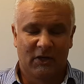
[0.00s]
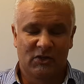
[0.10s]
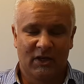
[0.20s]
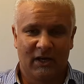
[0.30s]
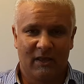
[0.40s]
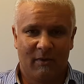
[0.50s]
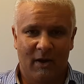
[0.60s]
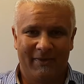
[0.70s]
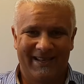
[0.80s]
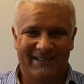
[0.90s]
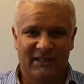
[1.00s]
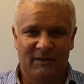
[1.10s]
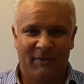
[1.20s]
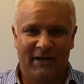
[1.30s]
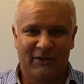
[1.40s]
Because certainly at the moment, the
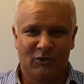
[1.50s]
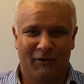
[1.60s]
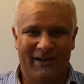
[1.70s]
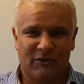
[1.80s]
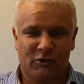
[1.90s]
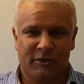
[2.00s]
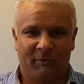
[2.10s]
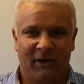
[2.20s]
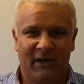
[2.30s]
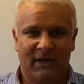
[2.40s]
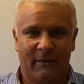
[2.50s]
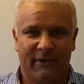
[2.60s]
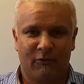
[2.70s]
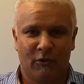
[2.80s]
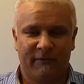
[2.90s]
anticipated sort of extra supply
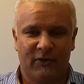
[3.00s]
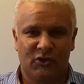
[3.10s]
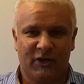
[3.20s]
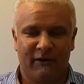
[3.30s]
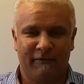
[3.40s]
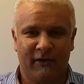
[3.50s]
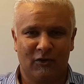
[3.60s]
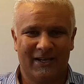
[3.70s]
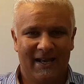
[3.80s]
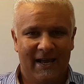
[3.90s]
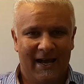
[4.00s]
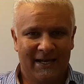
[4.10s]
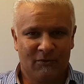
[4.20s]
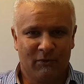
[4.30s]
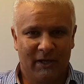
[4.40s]
coming through from the shale fields
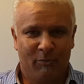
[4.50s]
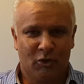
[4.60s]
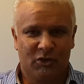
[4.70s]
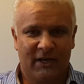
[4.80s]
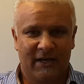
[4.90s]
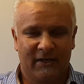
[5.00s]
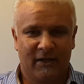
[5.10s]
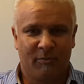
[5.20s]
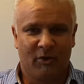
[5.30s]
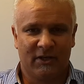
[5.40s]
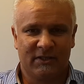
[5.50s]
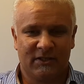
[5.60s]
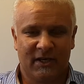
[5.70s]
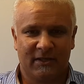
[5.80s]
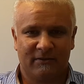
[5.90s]
hasn't really pushed down the
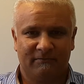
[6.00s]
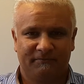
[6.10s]
prices yet.